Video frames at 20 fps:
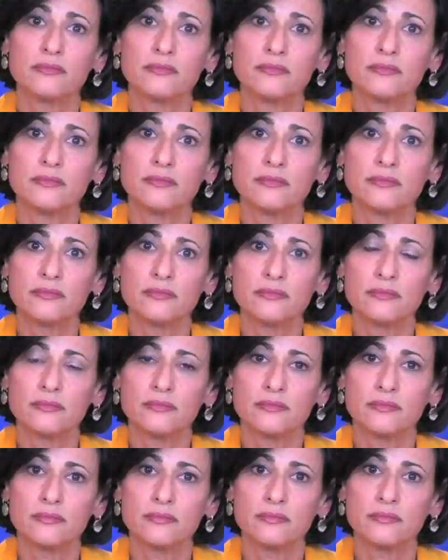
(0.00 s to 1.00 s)

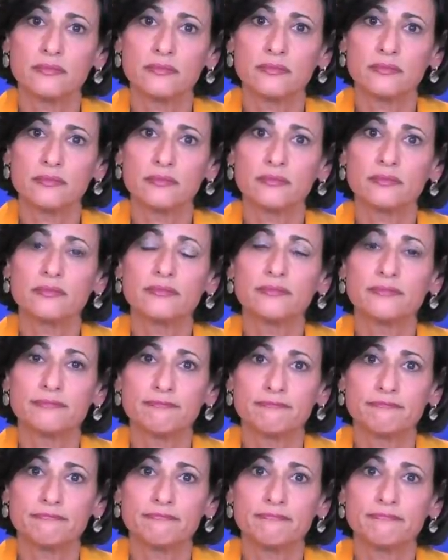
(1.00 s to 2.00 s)

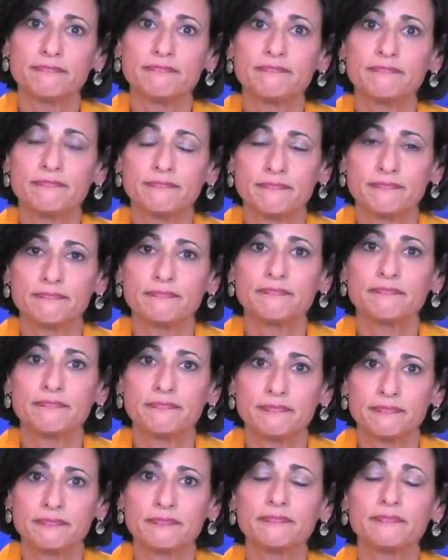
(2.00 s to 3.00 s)

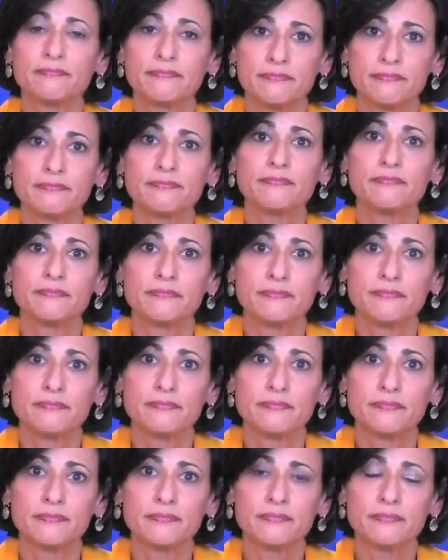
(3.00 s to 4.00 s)

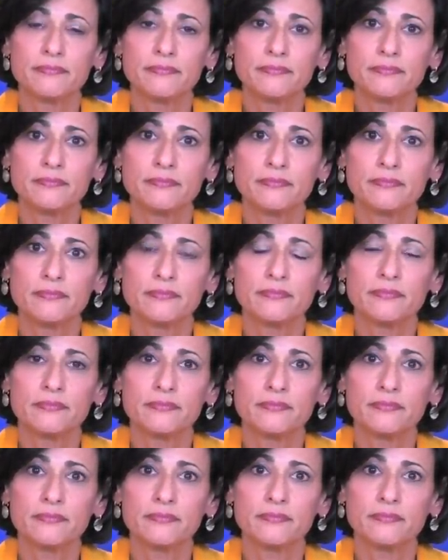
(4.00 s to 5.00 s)

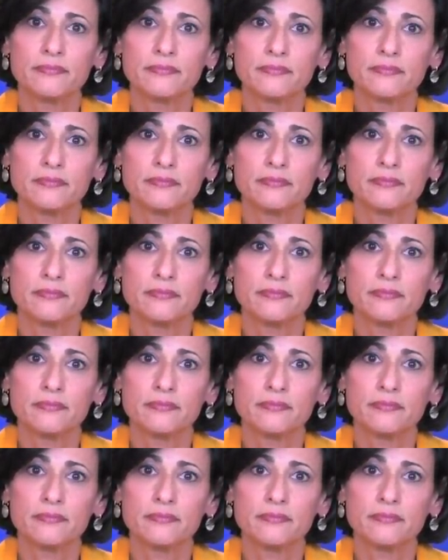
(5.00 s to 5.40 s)
This person isn't speaking.